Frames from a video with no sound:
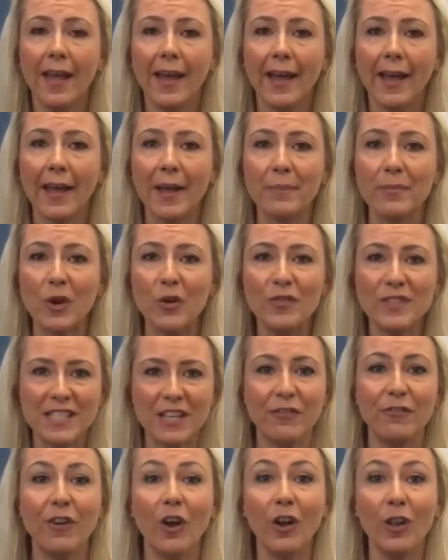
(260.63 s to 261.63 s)

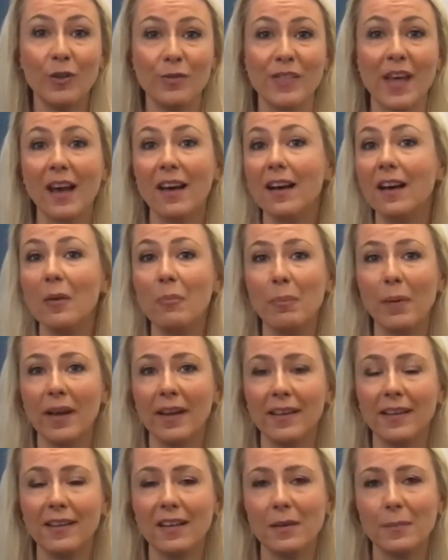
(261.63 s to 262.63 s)
Obviously followed that up
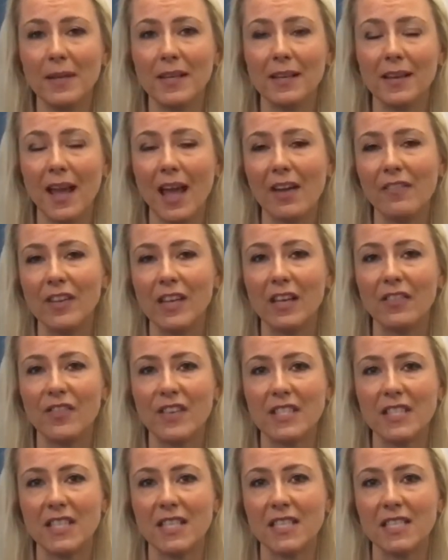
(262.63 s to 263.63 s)
by coming and having a
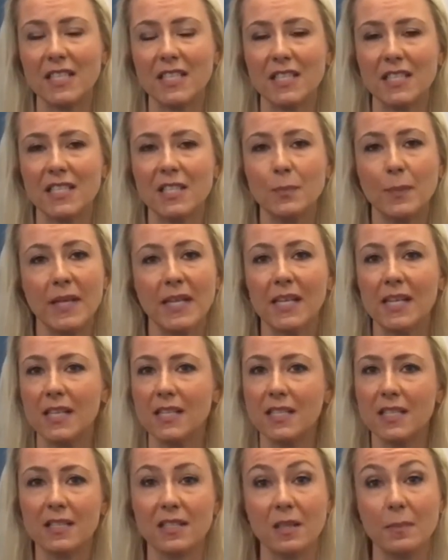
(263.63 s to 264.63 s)
visit and
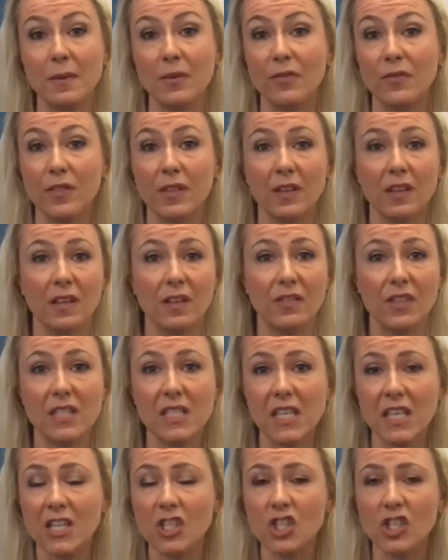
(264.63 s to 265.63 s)
speaking to some of the
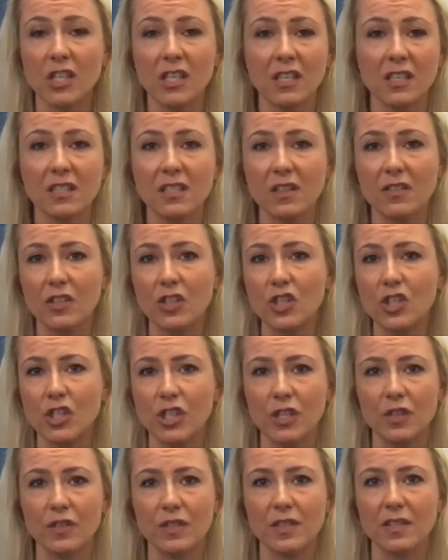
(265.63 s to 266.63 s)
teachers and the
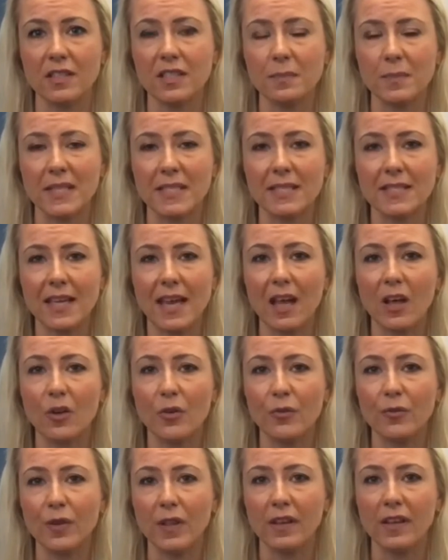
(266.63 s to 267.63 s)
students
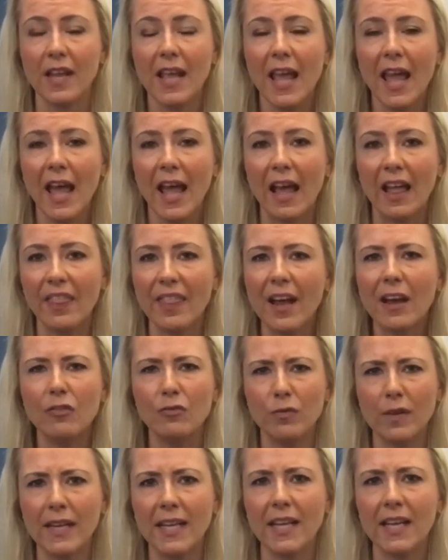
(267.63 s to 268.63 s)
myself, and that
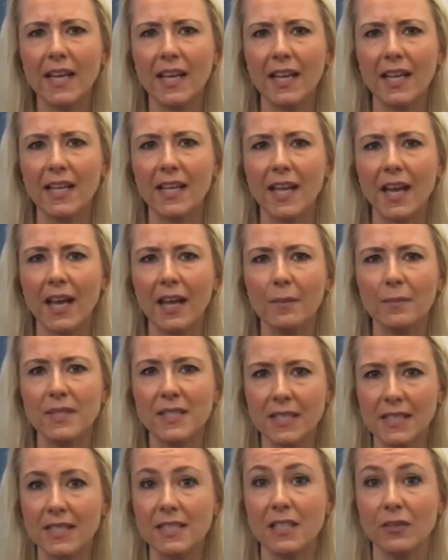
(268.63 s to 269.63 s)
really
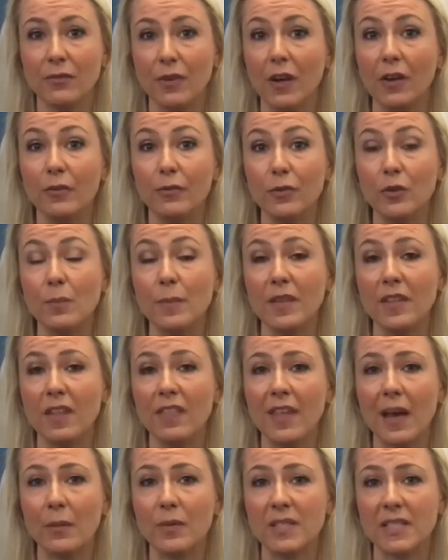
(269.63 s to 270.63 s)
solidified for me
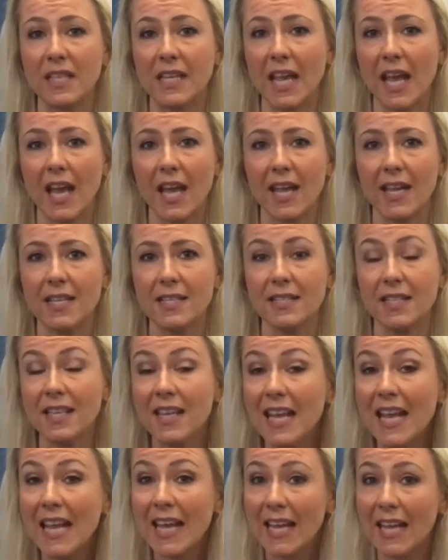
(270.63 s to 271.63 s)
that that was the case.
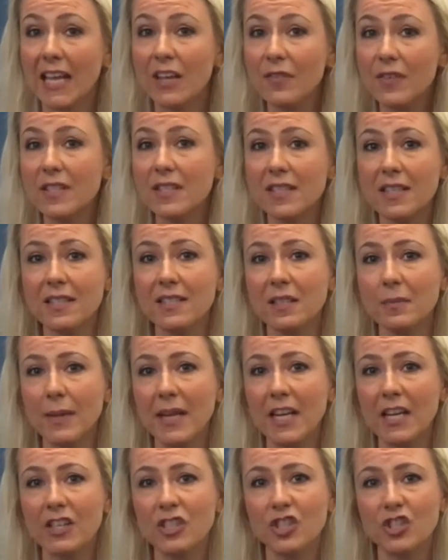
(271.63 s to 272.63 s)
And even since
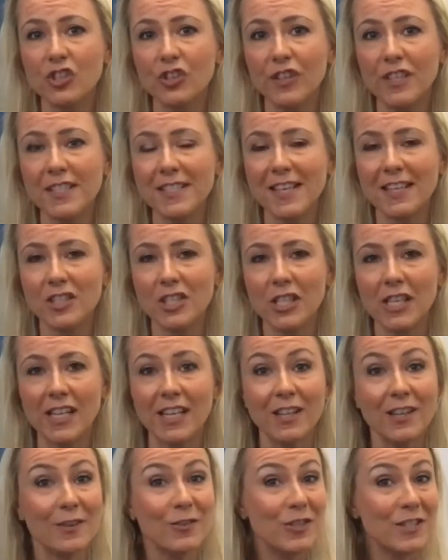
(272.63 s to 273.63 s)
Amelia's joined,
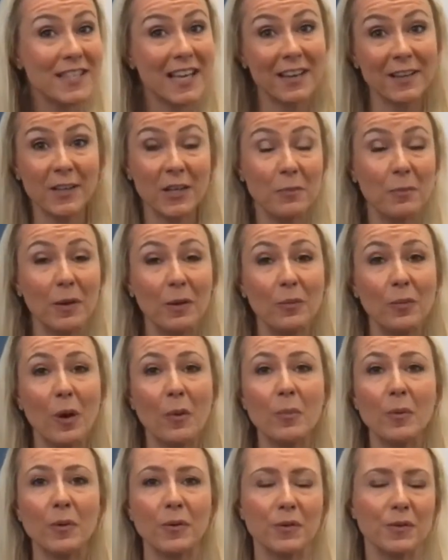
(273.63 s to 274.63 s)
actually, you know, she's had a couple of
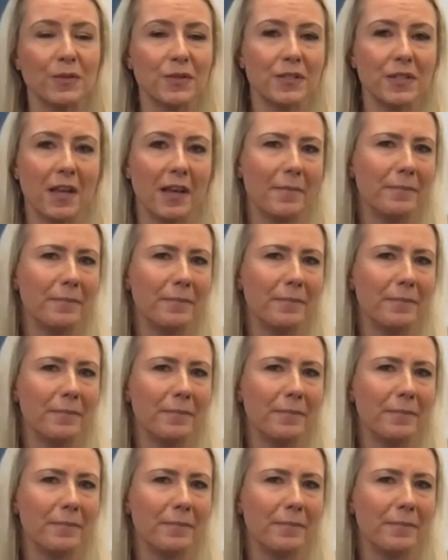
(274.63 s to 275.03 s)
wobbles.